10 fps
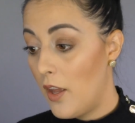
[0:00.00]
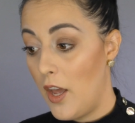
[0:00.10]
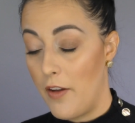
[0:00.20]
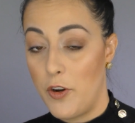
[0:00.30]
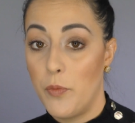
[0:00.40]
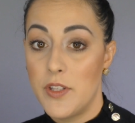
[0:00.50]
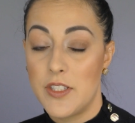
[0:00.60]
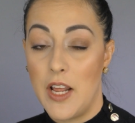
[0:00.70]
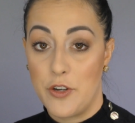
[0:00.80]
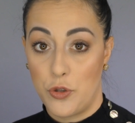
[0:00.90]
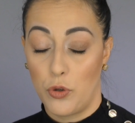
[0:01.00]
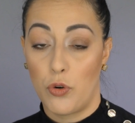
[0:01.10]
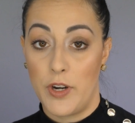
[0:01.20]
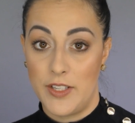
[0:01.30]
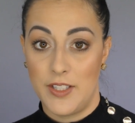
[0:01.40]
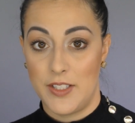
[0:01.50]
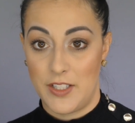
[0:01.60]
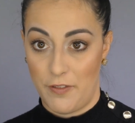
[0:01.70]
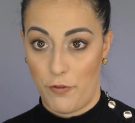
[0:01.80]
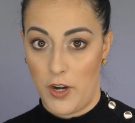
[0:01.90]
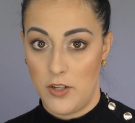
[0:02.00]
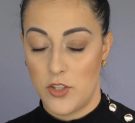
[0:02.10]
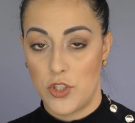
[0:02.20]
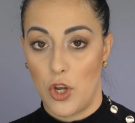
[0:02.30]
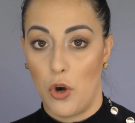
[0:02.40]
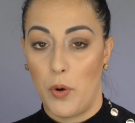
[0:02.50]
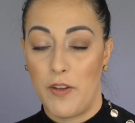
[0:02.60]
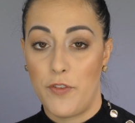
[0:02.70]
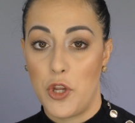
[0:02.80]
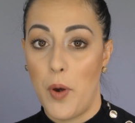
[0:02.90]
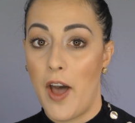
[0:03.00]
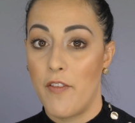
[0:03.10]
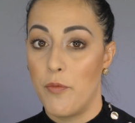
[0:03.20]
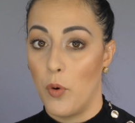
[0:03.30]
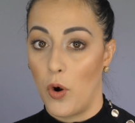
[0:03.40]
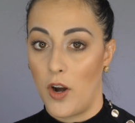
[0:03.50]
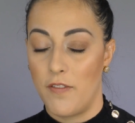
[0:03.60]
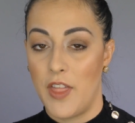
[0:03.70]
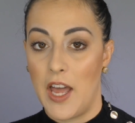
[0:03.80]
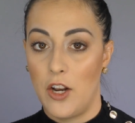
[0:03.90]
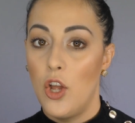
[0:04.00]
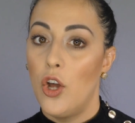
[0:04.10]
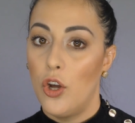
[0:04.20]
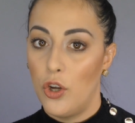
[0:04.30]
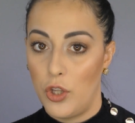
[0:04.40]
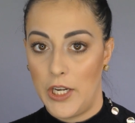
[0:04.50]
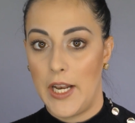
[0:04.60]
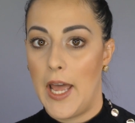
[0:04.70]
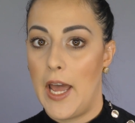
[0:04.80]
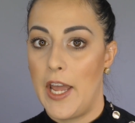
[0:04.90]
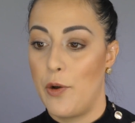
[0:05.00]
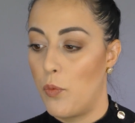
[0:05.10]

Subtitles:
Everyone's natural crease is different. So if you have more of that hooded eye